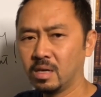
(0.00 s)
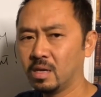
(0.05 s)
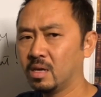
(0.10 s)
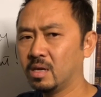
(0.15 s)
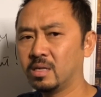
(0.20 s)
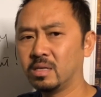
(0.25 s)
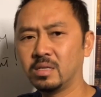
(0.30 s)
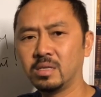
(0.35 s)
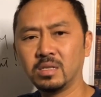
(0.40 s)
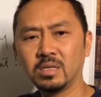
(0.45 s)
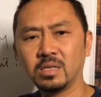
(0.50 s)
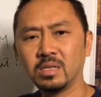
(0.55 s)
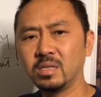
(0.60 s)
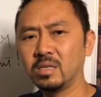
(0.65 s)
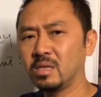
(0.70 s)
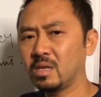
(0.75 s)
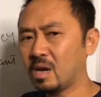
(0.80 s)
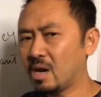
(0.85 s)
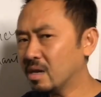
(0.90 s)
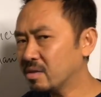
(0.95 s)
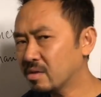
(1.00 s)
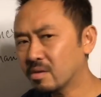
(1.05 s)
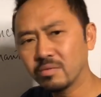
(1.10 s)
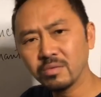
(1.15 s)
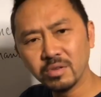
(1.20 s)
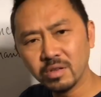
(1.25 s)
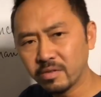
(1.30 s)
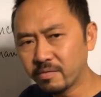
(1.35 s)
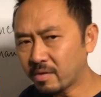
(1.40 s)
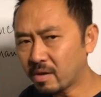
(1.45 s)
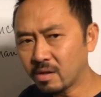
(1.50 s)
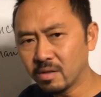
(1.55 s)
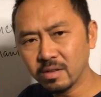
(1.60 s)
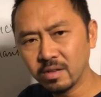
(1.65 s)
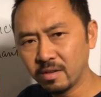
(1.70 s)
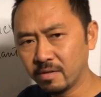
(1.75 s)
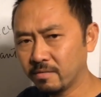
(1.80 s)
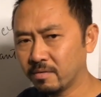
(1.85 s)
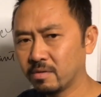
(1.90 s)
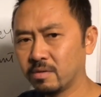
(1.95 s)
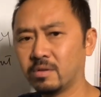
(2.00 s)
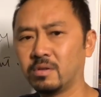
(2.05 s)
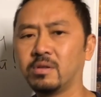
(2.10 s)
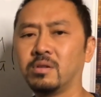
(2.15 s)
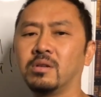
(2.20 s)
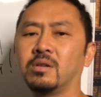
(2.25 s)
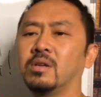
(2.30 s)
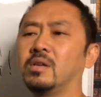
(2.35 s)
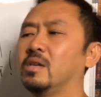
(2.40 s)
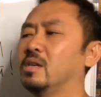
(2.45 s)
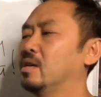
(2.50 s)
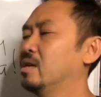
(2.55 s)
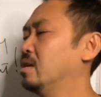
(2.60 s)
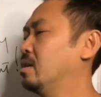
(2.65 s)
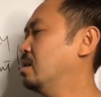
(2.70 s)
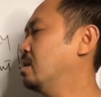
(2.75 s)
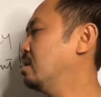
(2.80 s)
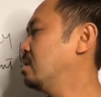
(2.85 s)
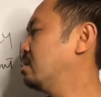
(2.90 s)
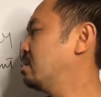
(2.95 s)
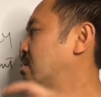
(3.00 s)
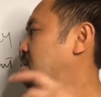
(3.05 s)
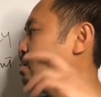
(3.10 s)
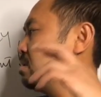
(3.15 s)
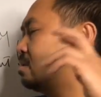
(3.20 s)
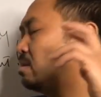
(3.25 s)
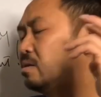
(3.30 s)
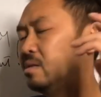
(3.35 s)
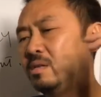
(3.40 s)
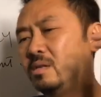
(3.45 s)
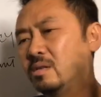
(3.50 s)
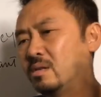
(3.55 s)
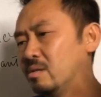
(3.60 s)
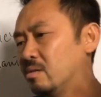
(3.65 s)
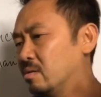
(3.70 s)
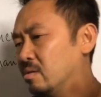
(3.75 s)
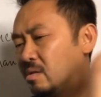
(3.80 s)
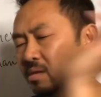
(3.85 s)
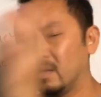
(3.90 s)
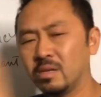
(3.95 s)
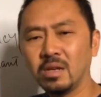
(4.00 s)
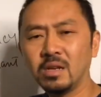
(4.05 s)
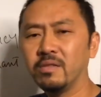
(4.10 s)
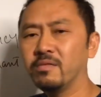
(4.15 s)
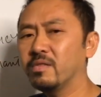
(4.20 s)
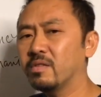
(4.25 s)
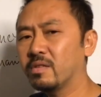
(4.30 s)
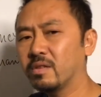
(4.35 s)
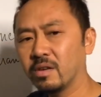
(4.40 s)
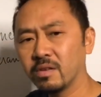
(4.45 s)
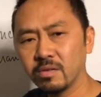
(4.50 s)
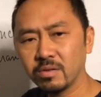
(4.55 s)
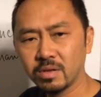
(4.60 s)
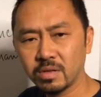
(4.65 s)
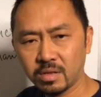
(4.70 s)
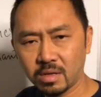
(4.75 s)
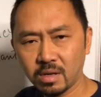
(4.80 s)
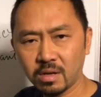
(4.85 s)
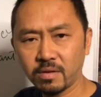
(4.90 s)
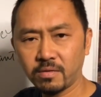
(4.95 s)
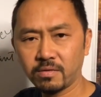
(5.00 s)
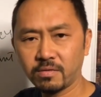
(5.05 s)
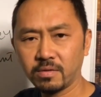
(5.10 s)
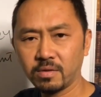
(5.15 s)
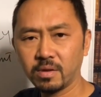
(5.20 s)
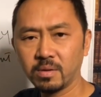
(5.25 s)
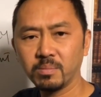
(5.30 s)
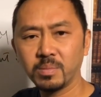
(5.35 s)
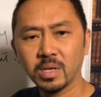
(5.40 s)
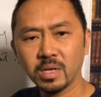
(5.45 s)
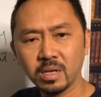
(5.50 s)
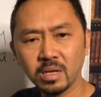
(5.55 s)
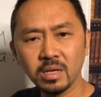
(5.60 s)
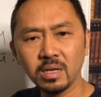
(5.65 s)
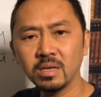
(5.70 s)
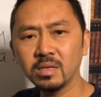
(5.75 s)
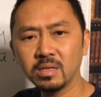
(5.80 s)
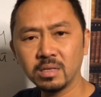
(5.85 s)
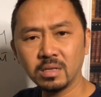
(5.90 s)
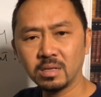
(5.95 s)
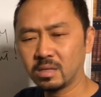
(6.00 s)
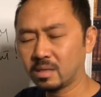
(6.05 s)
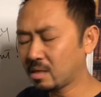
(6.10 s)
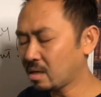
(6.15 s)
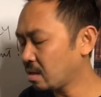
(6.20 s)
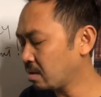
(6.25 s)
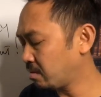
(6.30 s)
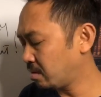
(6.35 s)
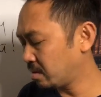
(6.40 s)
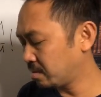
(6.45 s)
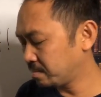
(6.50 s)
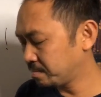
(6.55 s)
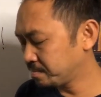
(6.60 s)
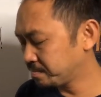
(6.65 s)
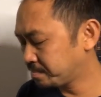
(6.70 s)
It's not the root of all evil. None of this other stuff, but it is an accelerant.